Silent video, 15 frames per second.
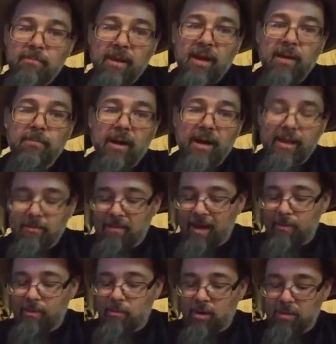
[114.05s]
Me and a buddy of
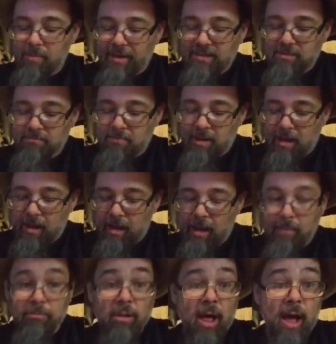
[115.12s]
mine, we want to make some
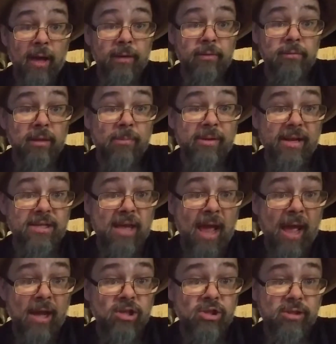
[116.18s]
blonde Lebanese
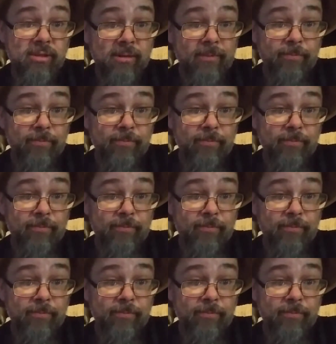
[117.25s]
hash,